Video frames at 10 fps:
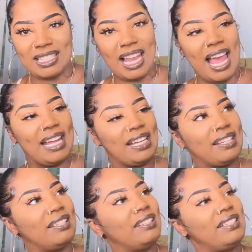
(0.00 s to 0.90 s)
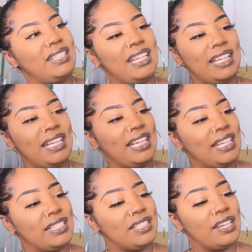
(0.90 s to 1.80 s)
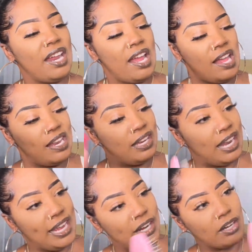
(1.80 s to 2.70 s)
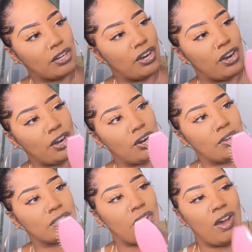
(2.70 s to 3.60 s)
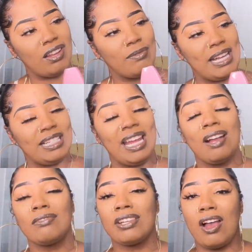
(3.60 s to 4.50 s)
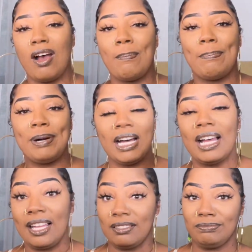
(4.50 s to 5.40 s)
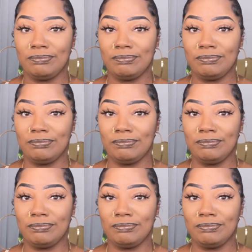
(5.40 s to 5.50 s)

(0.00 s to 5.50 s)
It's like 10 inch layered curls all the way down, y'all. But